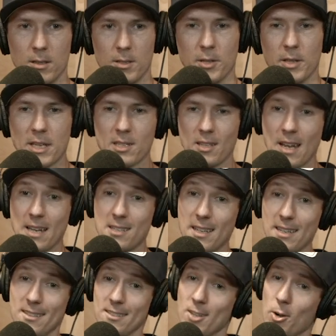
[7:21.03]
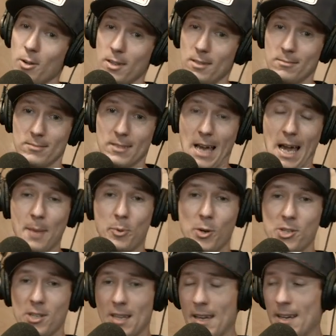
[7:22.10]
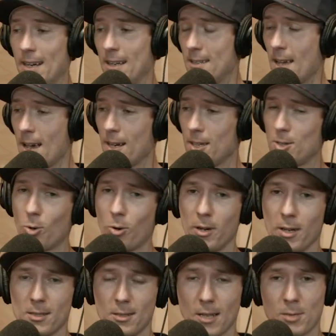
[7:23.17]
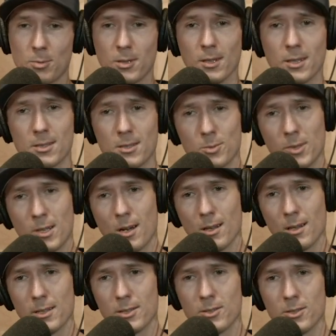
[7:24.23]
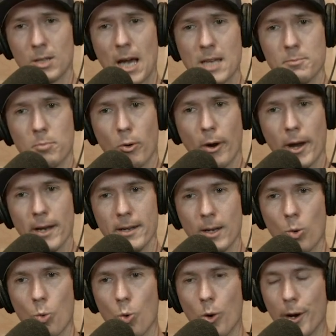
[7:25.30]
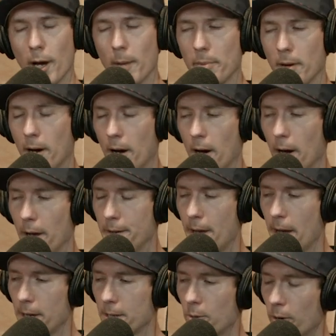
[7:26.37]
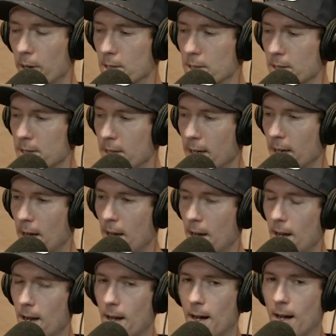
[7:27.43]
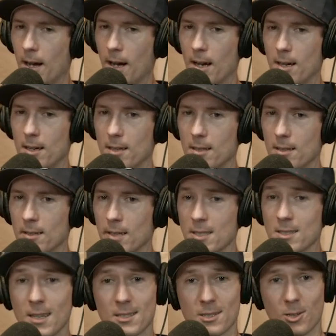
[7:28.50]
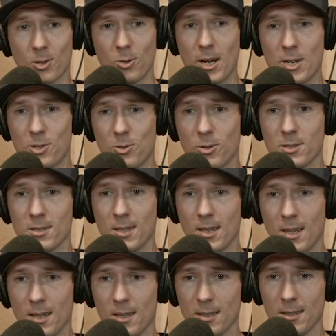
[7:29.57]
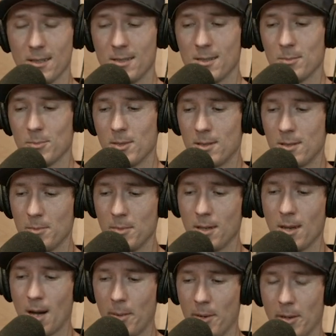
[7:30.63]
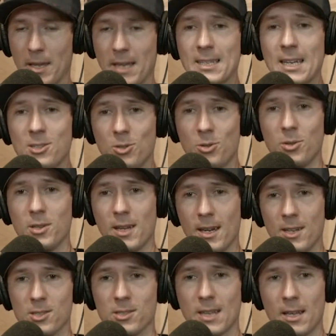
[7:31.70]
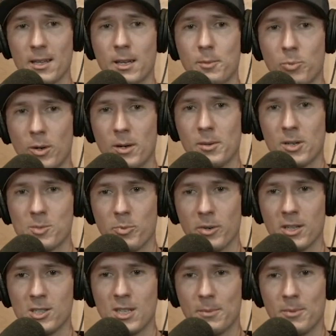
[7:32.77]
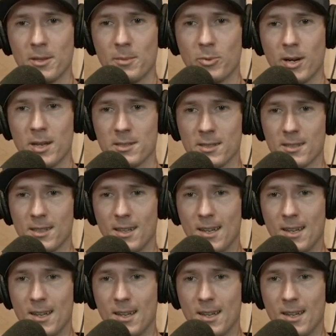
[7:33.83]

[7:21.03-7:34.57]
Dude, that's a nice Tony. I appreciate that. And any Dankatorians, dude, that's what the listeners we call the listeners. You guys branding what up. Uh Dankatorians listening. Uh that's a nice little crash course in some com comedy art. That takes you through the ages. That like pretty much brings you up to the present